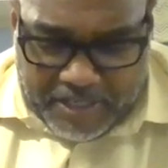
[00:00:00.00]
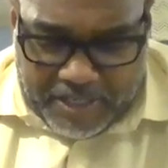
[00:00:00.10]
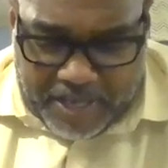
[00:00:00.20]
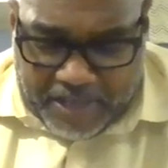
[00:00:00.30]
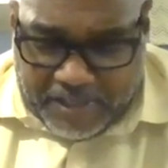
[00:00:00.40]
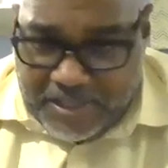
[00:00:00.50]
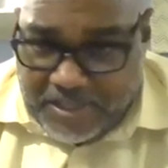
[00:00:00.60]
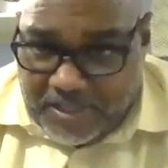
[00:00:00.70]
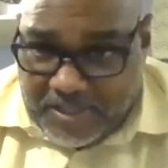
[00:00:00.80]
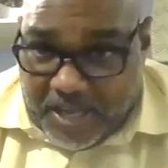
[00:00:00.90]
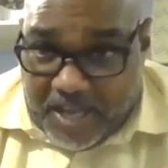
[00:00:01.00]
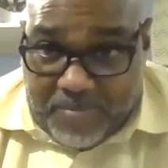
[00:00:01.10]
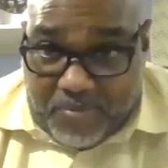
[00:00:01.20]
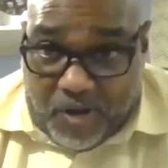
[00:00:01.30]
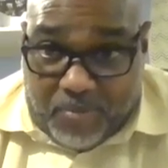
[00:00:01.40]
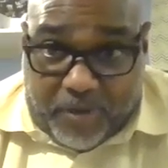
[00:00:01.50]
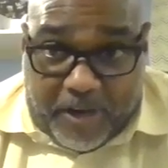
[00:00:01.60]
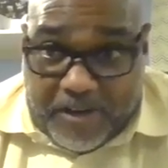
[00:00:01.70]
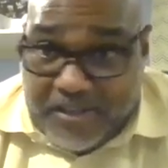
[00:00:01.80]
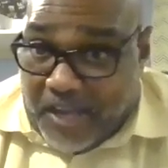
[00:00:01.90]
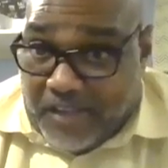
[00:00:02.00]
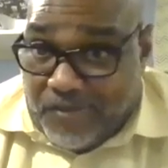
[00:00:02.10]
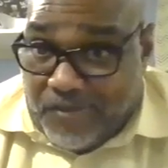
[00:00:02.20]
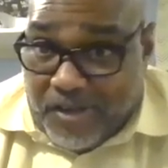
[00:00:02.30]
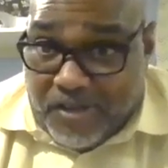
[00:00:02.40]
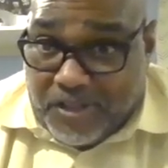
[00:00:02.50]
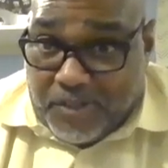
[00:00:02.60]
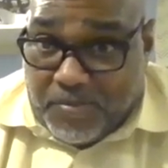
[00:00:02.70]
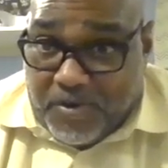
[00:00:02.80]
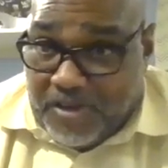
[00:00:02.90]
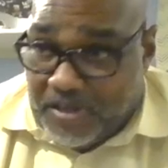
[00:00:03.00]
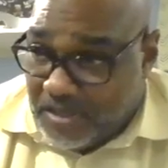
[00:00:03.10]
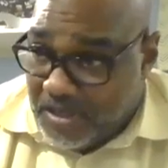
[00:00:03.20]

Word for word: And he actually is a solid ball player. He's got three years experience.